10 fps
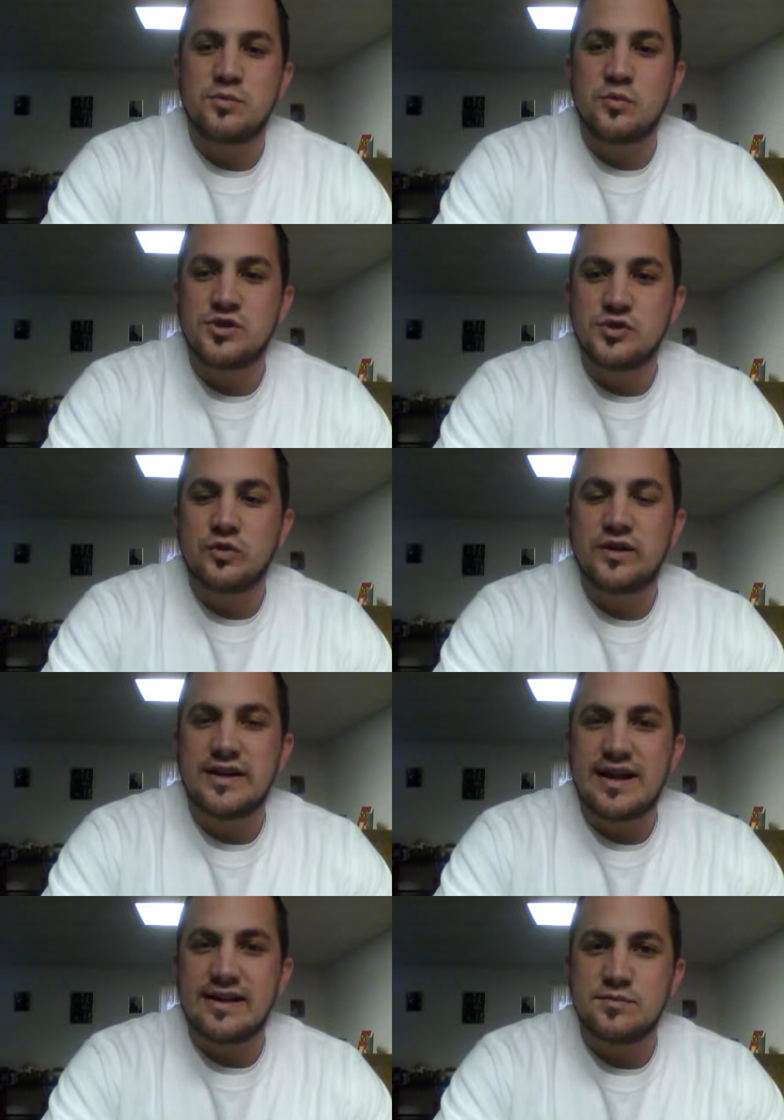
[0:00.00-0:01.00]
but what you're
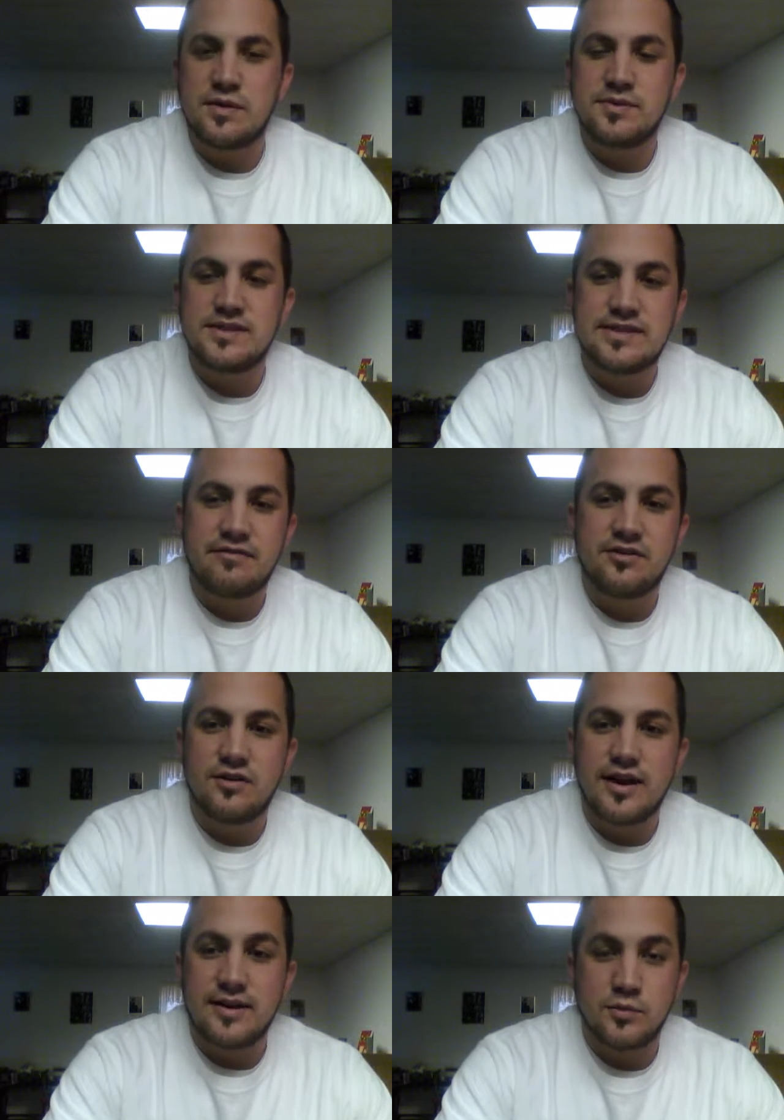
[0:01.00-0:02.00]
looking at is maybe 7
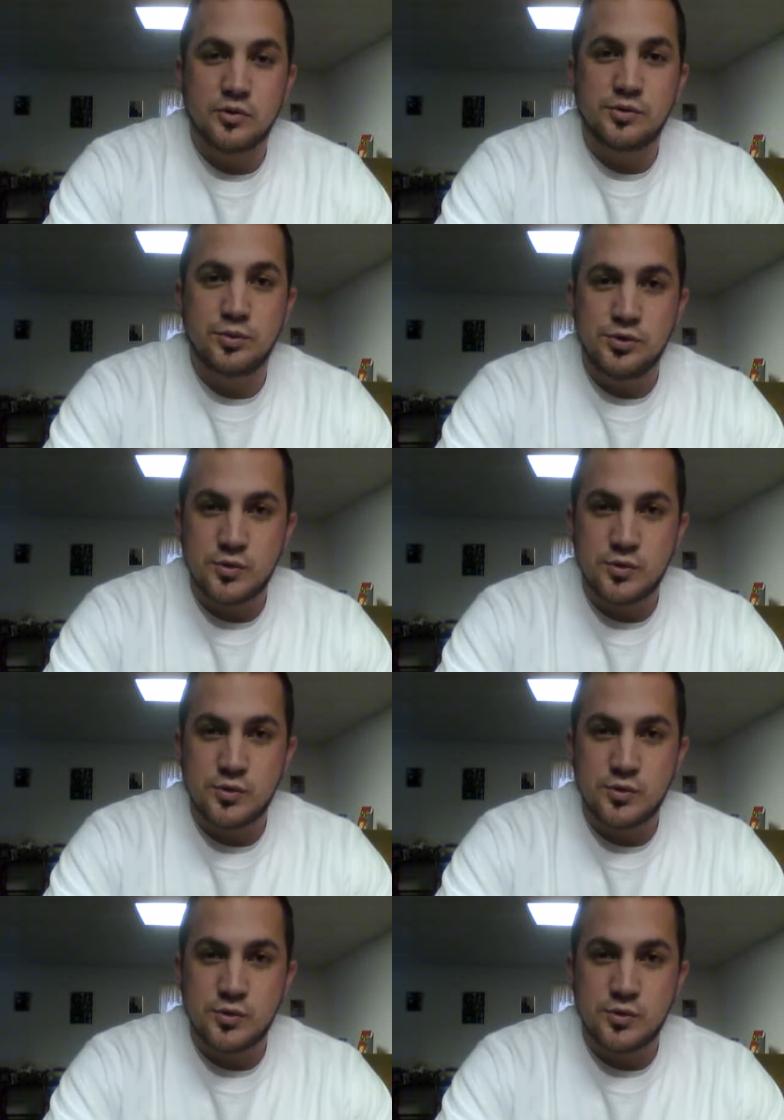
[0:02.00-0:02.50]
or 8 multiple